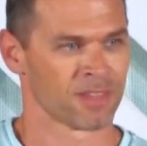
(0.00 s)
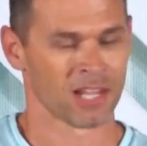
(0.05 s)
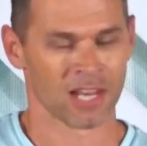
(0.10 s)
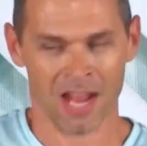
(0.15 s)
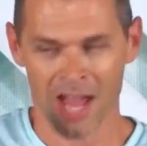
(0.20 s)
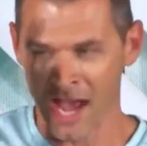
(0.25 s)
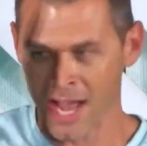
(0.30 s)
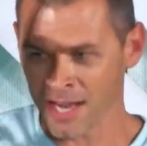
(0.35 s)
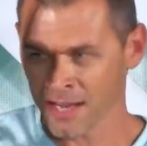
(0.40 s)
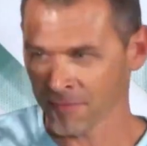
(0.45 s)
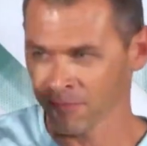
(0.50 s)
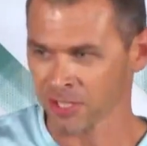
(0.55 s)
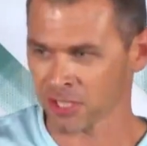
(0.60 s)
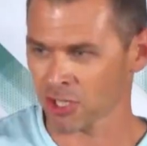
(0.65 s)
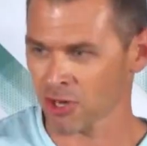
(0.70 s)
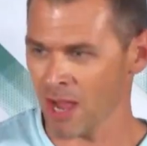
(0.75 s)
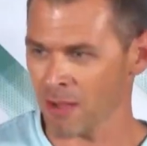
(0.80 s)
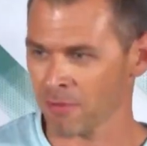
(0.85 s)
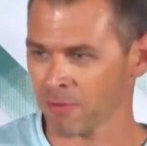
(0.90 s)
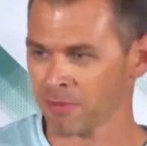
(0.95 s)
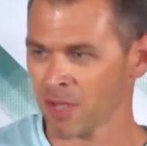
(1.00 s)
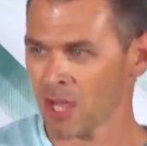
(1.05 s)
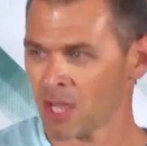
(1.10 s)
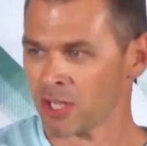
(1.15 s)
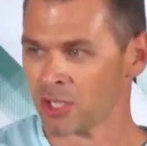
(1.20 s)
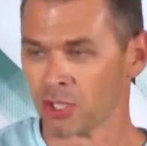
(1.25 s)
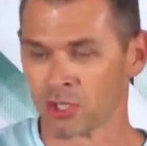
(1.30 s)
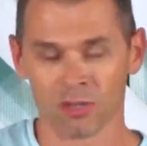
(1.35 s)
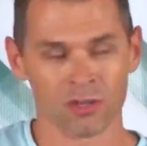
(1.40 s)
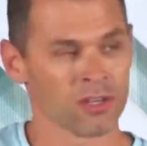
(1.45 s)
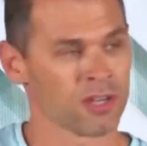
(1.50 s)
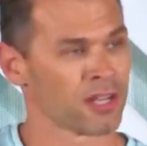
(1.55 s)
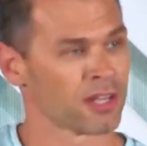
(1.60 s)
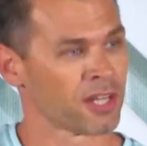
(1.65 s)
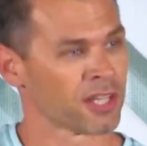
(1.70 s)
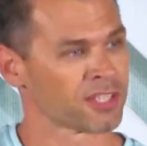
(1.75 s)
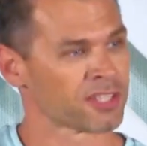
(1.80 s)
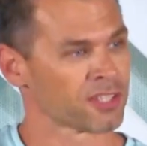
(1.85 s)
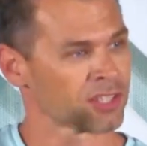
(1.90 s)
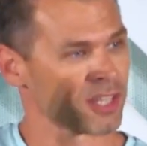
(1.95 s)
the lion of the tribe of Judah,
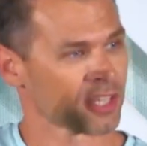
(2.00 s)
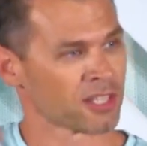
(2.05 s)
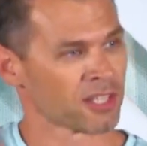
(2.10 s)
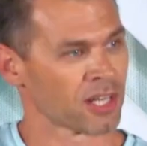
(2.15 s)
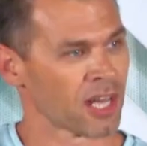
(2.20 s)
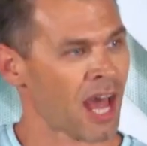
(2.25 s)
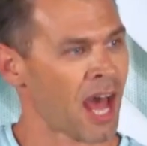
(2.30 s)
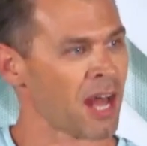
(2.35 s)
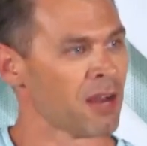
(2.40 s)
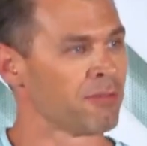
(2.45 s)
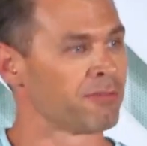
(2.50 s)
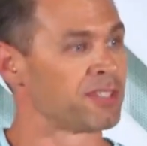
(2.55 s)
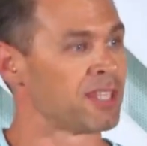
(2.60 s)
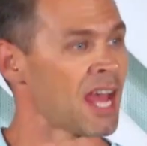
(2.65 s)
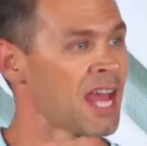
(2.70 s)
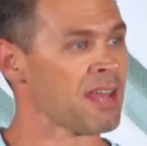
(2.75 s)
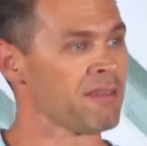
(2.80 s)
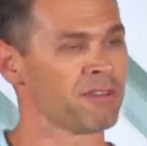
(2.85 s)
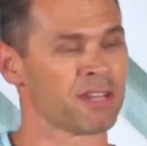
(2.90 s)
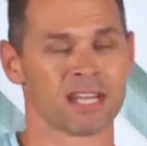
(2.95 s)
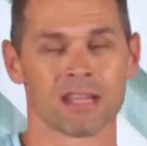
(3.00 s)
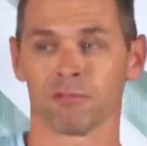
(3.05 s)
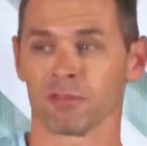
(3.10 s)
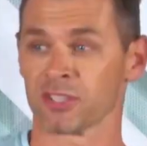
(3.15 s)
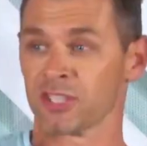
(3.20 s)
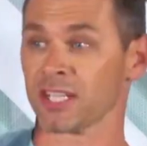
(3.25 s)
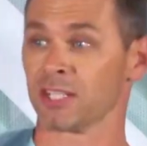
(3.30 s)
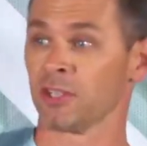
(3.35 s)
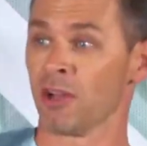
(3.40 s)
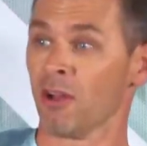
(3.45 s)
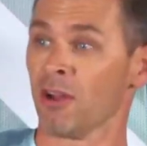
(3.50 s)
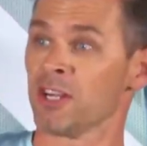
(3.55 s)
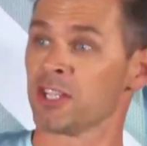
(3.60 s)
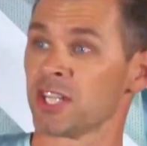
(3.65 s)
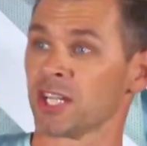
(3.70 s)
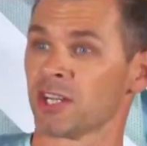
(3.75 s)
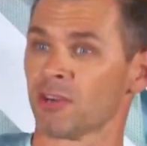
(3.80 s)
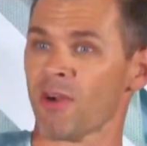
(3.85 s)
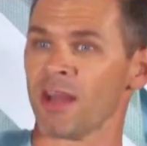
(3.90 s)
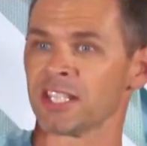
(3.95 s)
this, the lion of David. He was
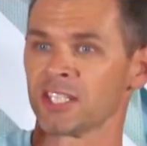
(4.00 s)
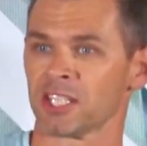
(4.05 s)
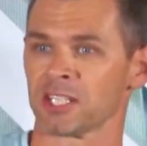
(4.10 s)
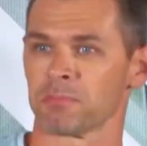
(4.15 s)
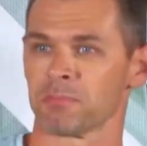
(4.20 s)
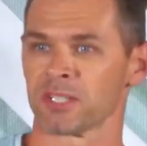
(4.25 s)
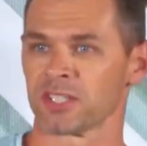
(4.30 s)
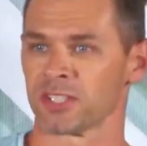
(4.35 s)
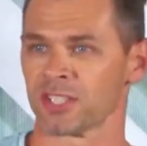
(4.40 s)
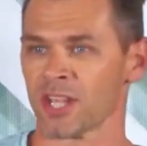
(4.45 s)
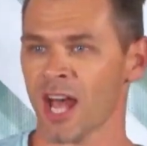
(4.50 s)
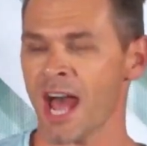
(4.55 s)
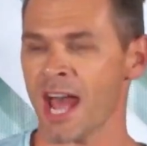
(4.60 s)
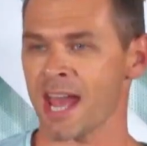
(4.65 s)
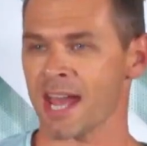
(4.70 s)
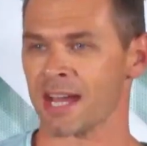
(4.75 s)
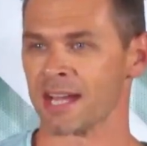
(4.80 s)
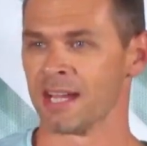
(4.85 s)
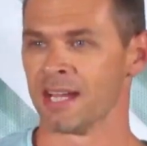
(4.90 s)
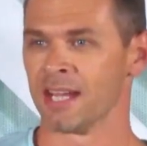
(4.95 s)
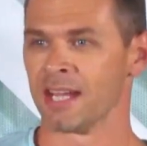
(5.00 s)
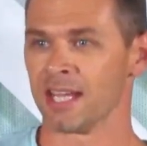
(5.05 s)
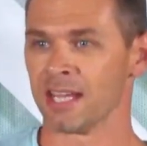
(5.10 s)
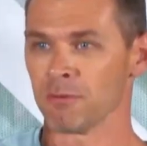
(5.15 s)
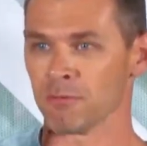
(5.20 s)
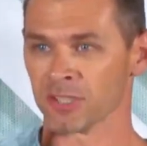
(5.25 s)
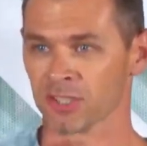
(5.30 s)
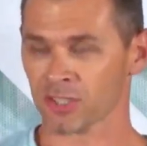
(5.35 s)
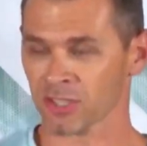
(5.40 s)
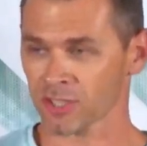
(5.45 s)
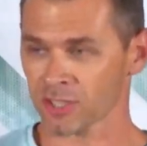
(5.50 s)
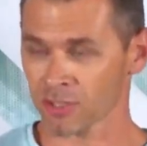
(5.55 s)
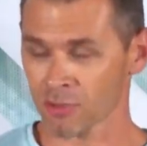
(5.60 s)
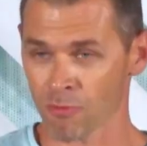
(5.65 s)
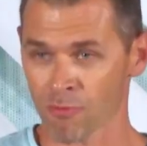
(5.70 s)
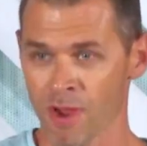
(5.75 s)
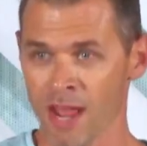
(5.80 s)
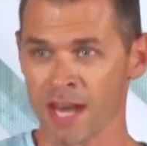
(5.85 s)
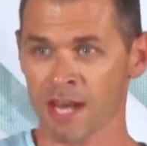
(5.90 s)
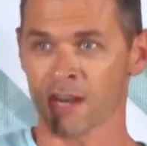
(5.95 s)
acknowledging Christ as Messiah. He was
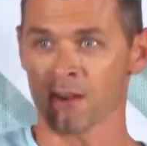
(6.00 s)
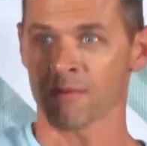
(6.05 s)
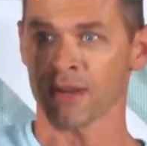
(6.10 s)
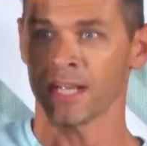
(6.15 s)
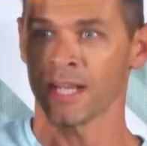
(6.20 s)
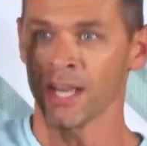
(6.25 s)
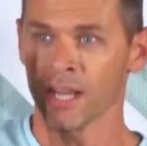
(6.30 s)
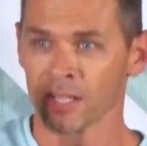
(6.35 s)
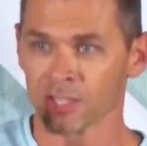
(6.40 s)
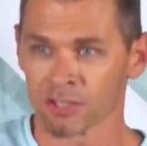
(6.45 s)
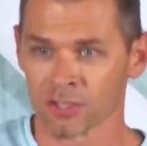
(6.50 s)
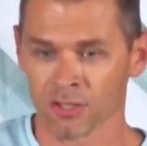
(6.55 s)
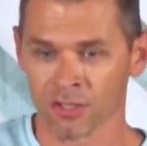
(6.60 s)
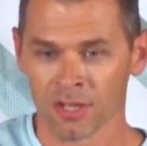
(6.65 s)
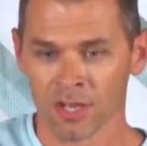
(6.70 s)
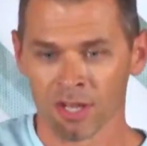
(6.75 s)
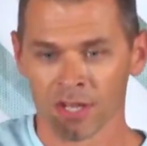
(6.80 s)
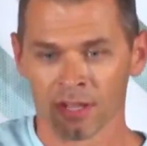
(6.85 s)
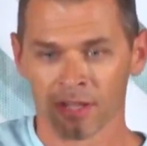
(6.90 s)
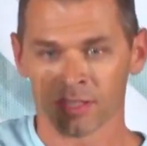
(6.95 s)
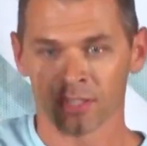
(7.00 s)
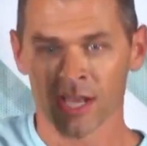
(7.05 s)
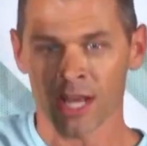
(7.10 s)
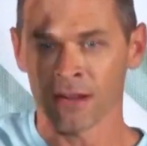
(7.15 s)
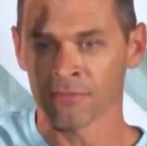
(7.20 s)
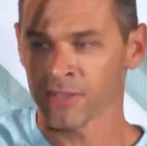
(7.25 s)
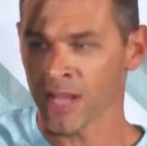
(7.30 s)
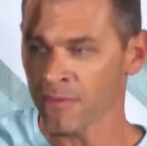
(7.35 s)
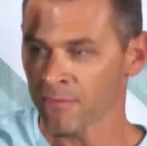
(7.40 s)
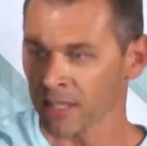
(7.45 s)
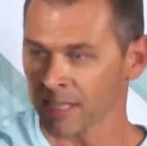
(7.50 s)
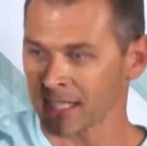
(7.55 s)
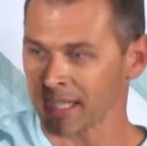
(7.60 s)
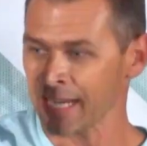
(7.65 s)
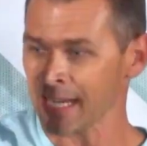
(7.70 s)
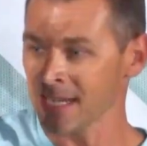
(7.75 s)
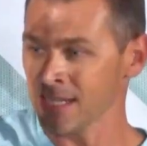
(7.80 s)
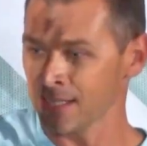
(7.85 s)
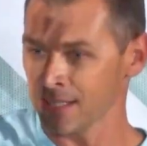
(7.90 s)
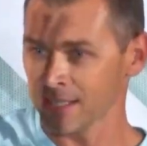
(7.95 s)
surrendering to son of David,
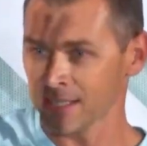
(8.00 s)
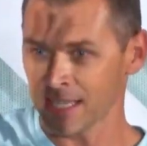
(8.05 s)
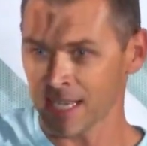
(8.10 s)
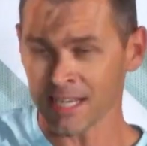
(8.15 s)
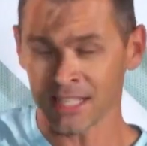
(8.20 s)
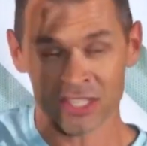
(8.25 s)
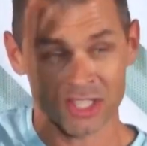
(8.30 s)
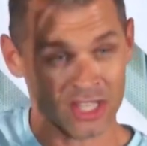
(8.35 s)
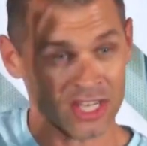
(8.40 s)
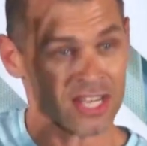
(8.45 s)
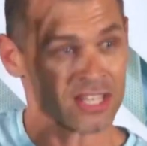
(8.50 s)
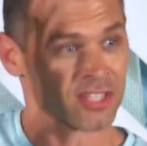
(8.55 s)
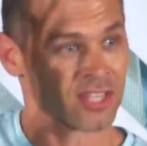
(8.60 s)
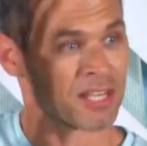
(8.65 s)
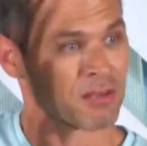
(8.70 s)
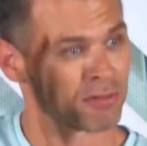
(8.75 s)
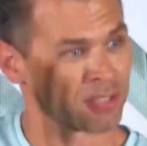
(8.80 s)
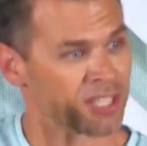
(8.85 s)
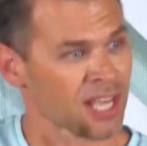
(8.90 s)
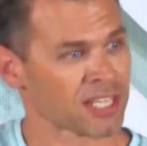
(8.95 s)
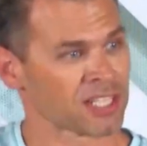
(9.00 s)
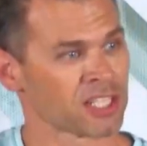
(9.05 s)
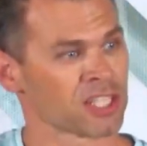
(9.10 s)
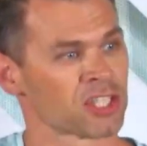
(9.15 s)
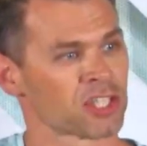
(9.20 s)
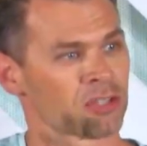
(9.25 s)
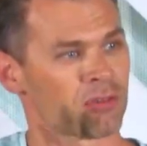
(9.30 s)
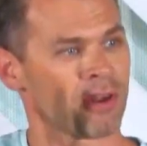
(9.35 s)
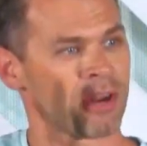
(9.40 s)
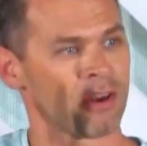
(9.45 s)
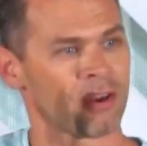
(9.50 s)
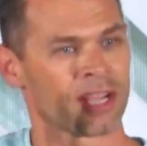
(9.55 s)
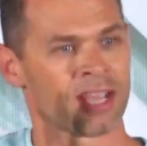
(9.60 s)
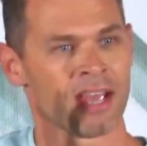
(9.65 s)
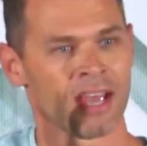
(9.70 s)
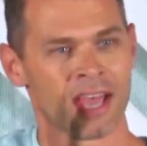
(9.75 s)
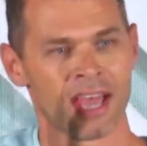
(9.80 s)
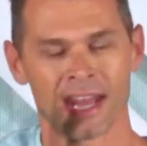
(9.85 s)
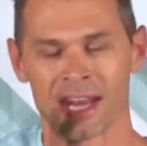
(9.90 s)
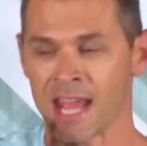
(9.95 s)
King, King Jesus, he was actually surrendering.
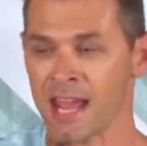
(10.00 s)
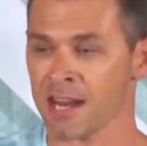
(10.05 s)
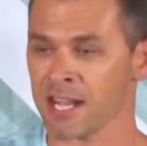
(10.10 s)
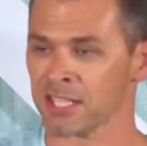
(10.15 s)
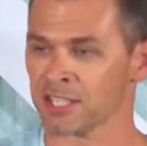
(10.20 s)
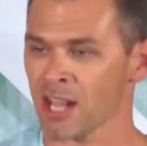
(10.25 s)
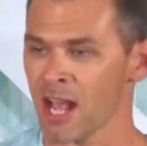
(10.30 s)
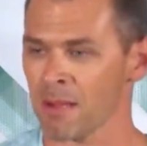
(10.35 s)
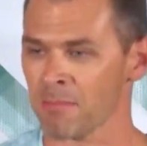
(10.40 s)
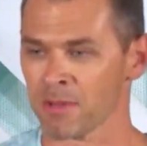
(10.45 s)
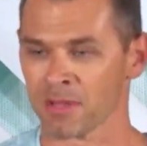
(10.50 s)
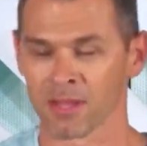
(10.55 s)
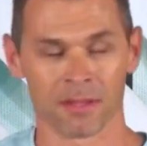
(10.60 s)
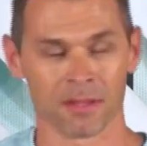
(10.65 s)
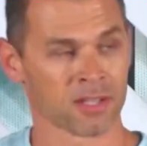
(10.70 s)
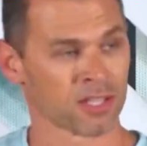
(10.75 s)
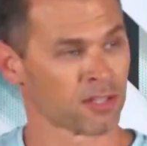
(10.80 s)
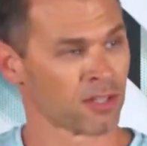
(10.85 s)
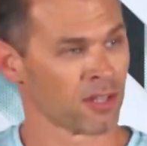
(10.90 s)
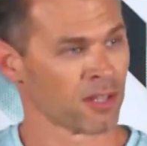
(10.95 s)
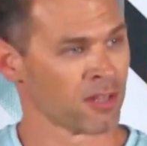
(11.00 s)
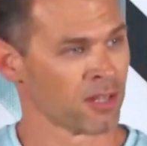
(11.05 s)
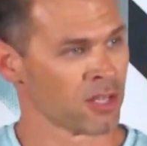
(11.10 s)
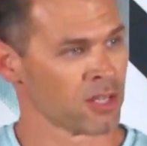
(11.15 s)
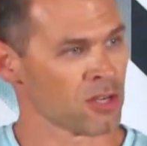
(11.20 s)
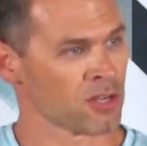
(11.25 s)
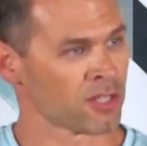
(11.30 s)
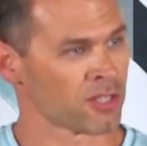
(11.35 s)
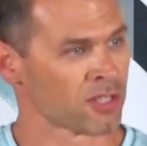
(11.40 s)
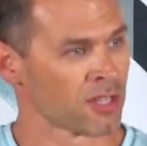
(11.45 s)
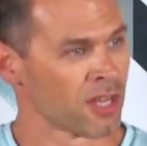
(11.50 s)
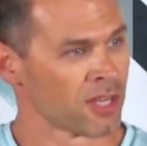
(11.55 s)
And any time in the, in the New